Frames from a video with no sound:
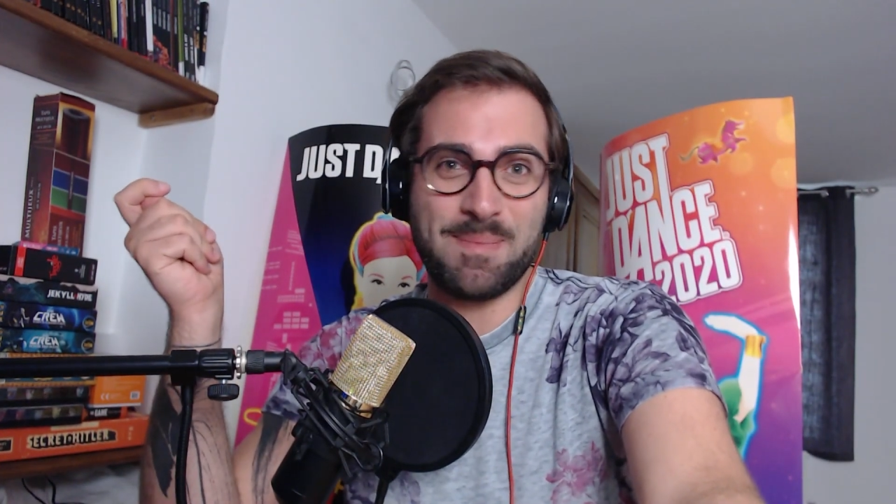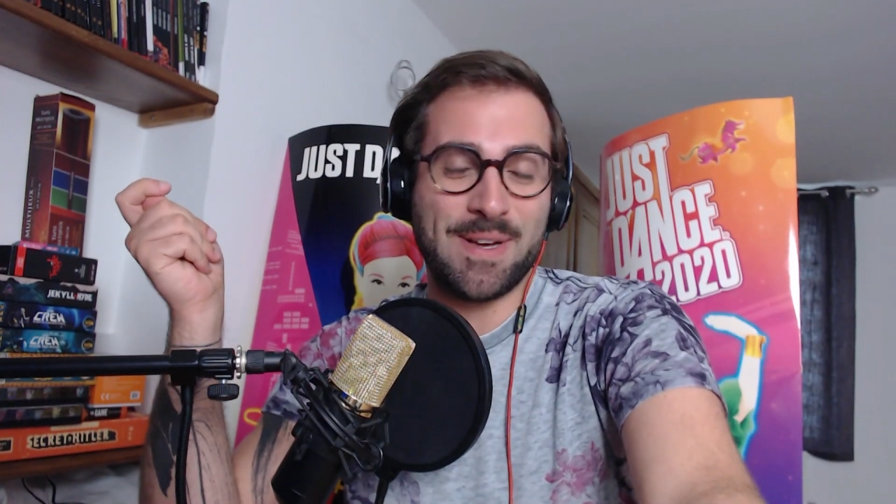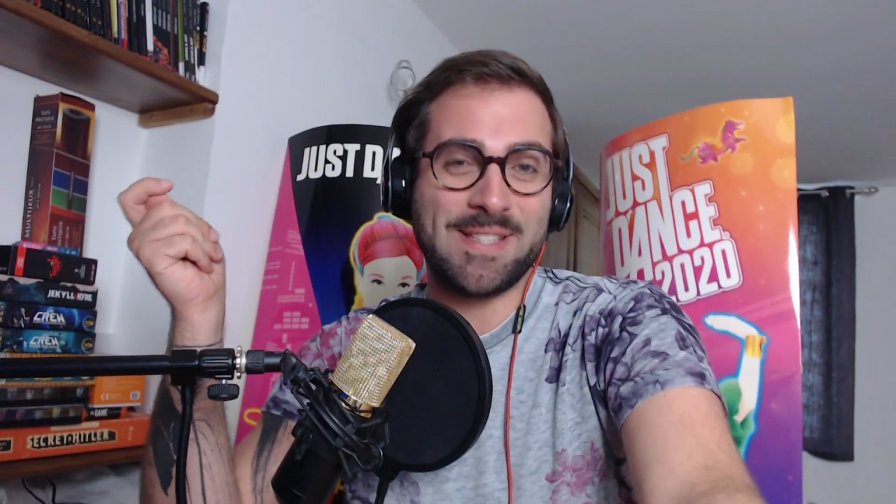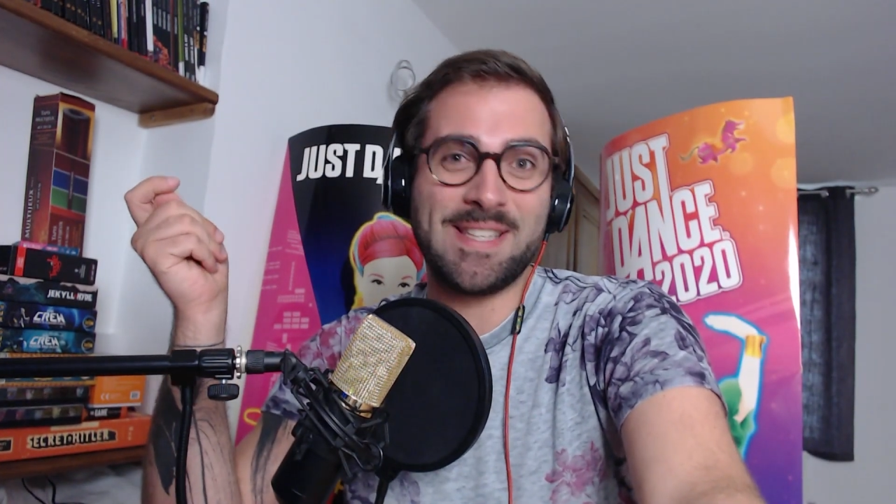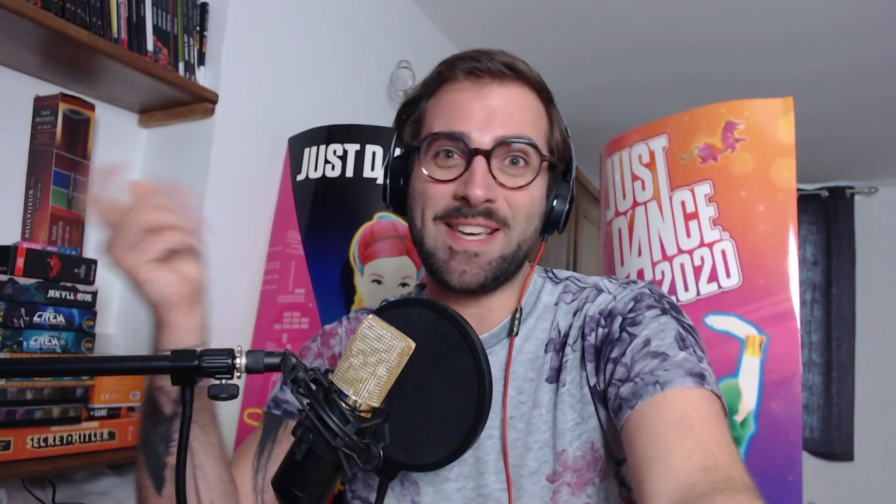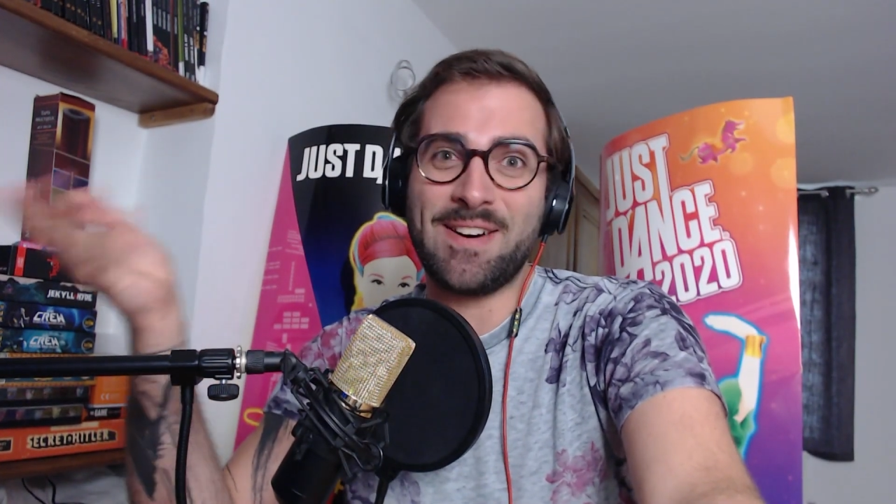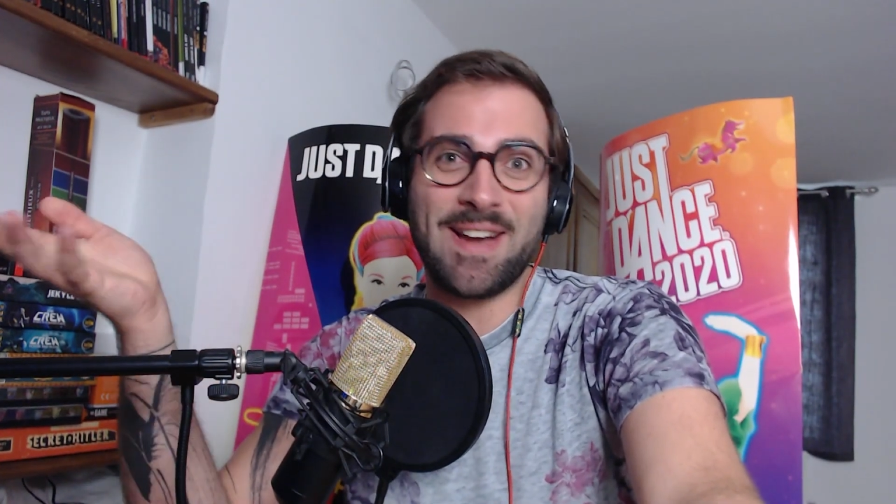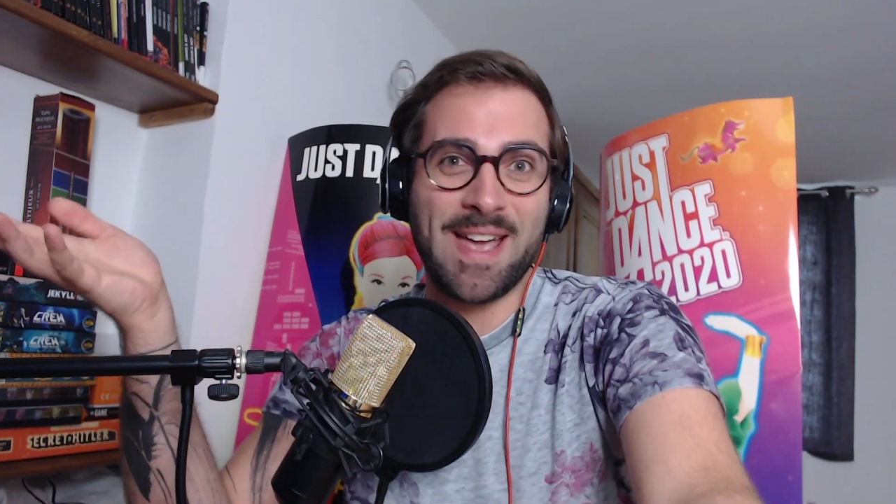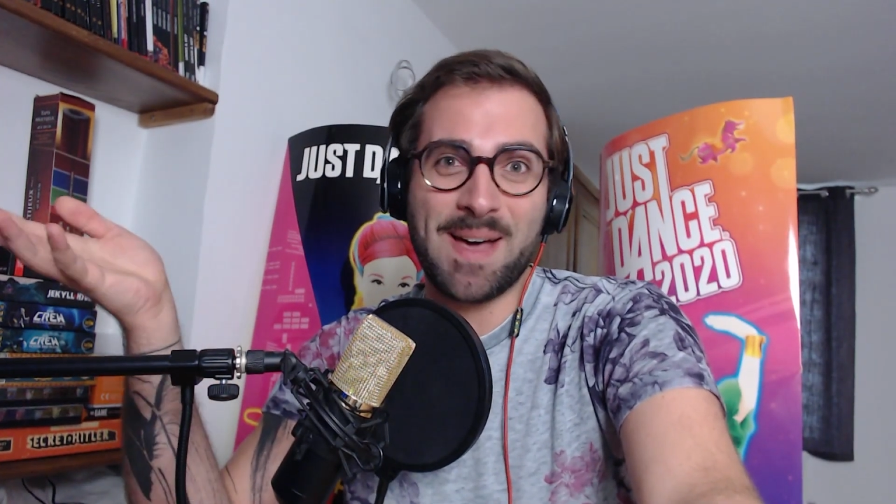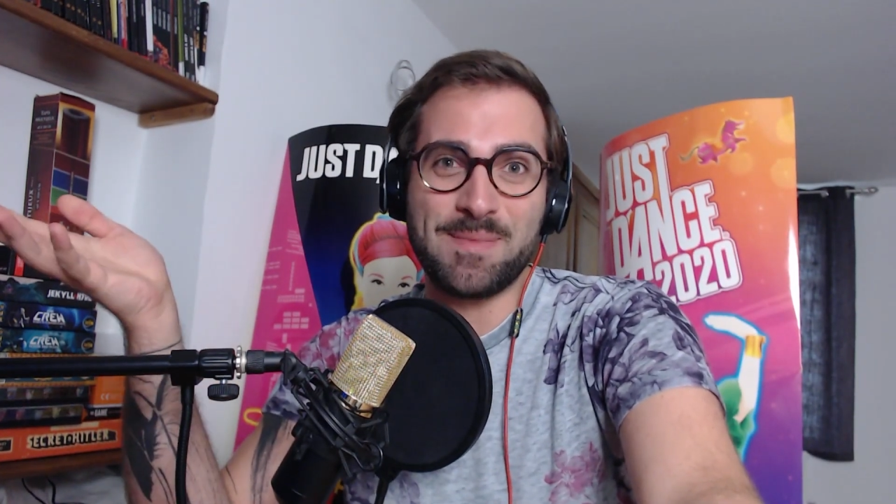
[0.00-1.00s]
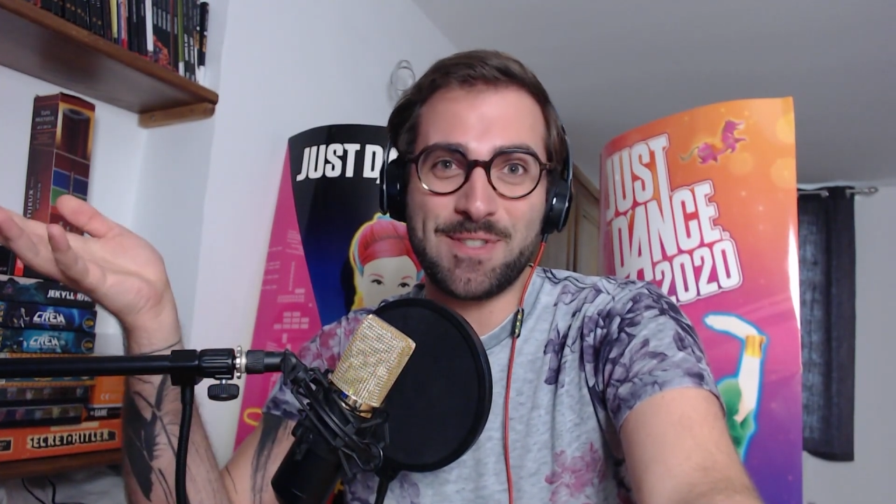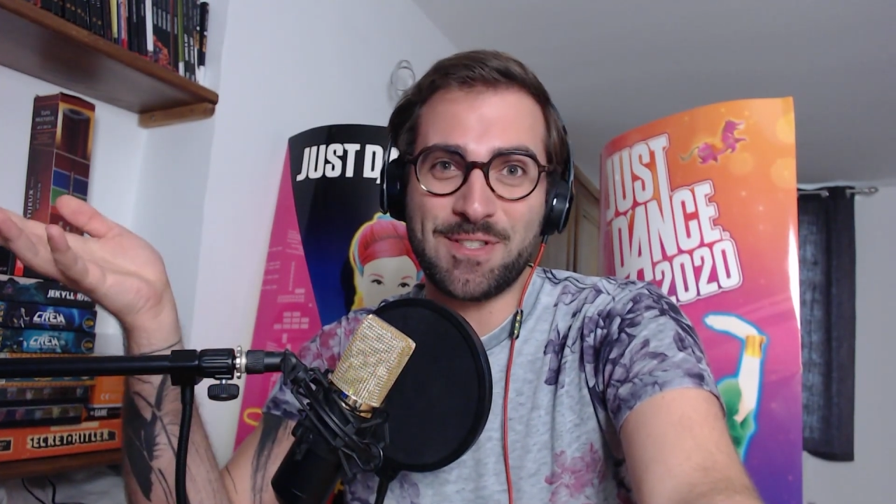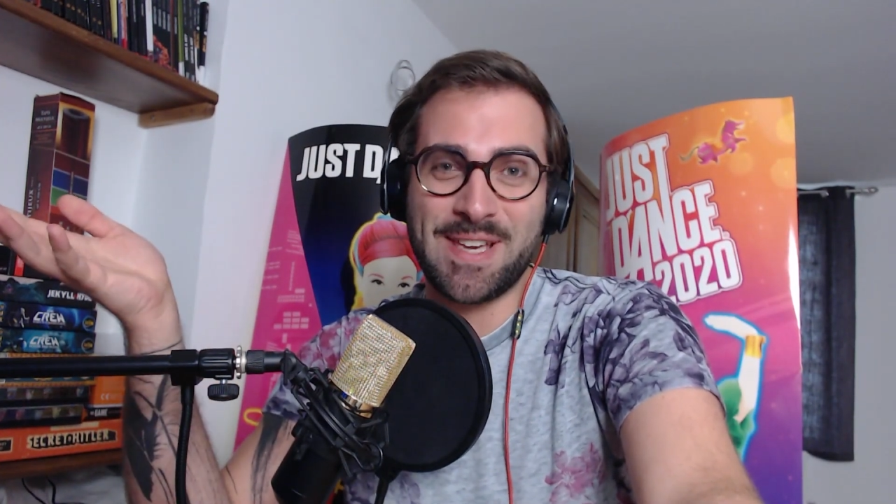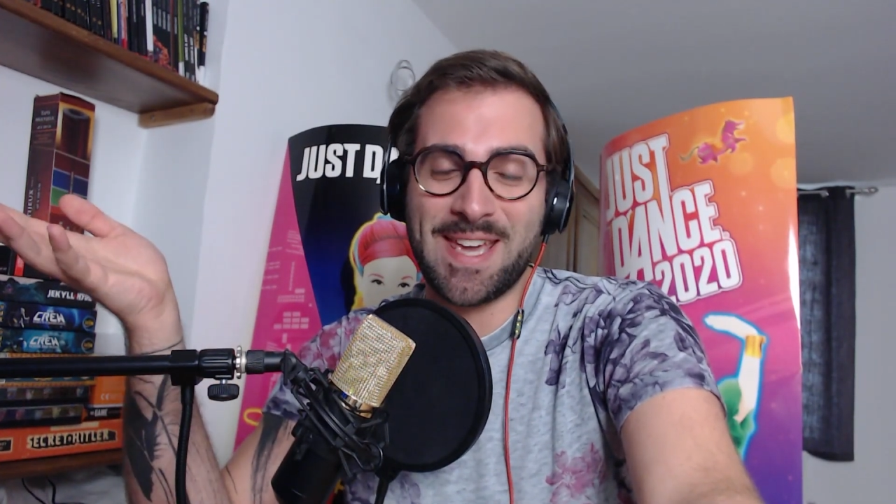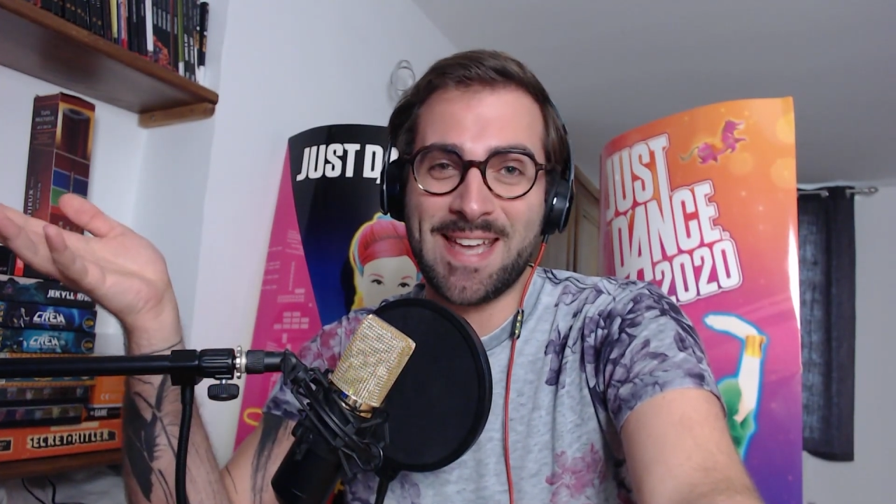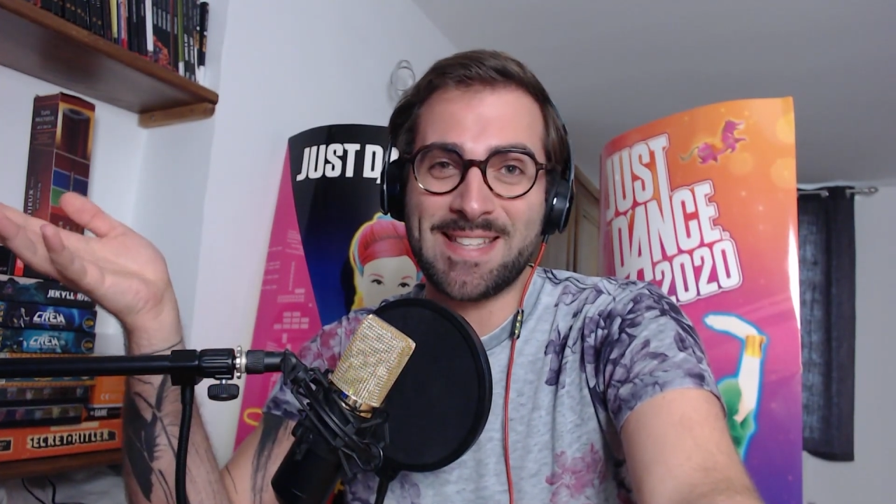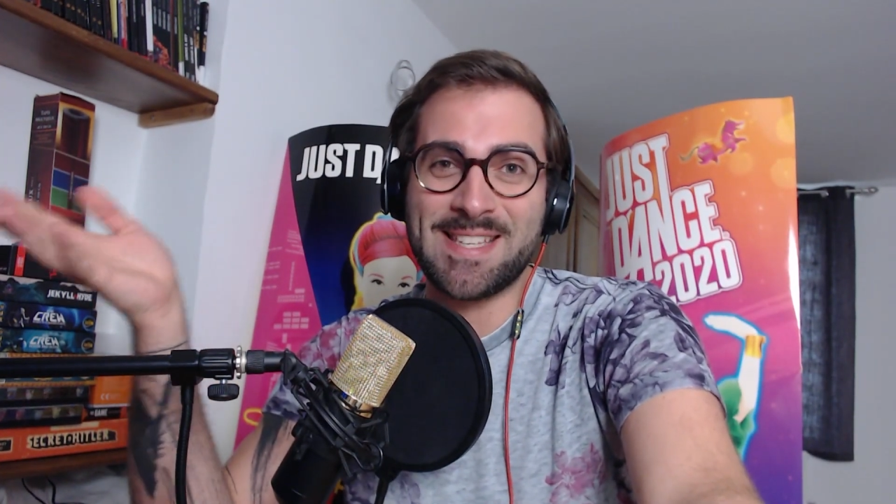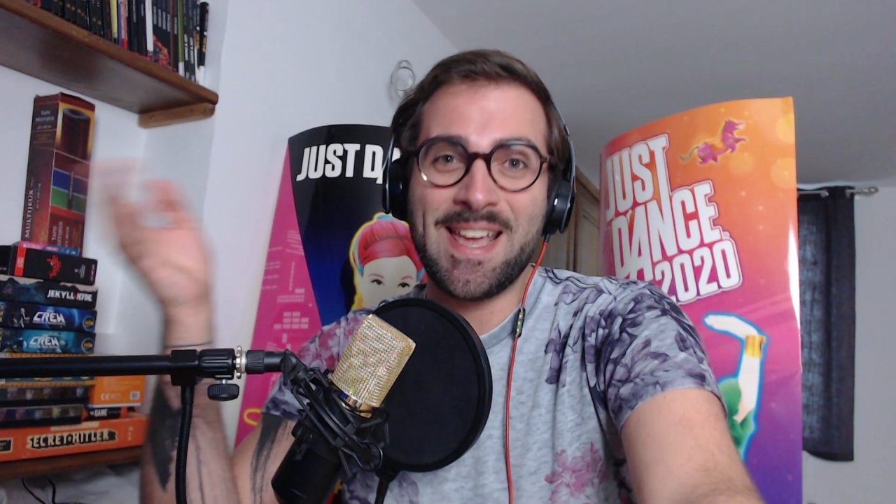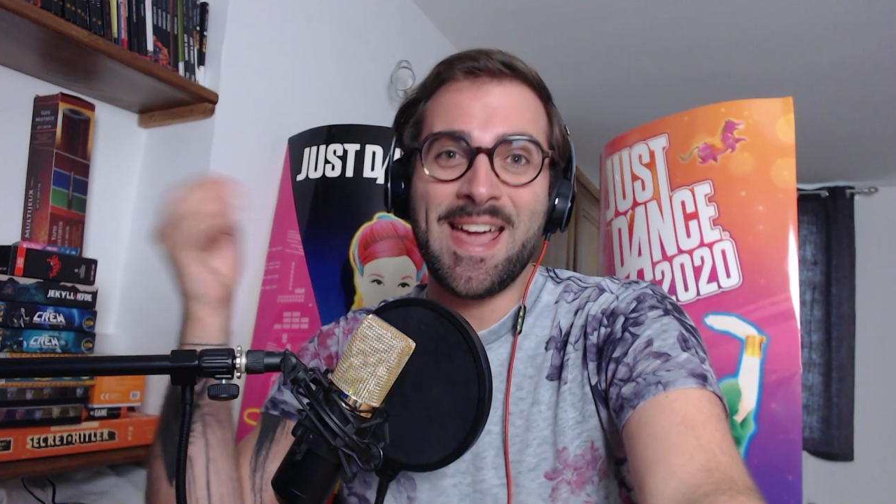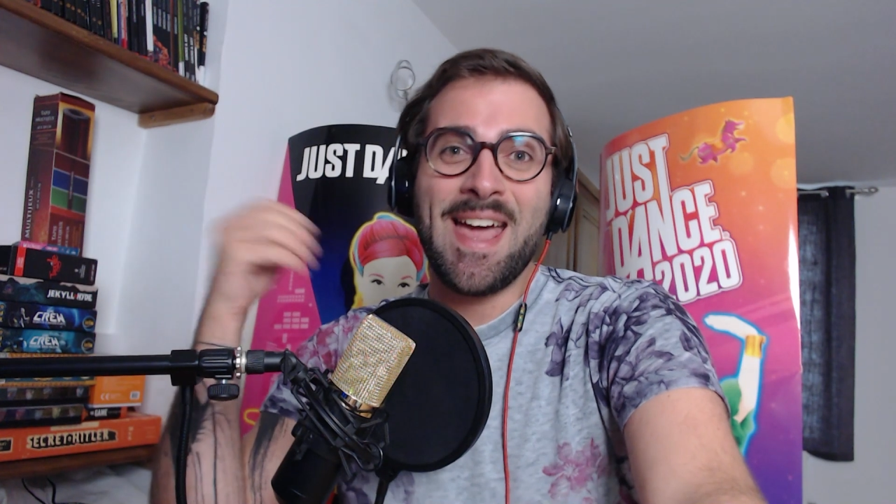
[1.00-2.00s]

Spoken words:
but here I am doing it.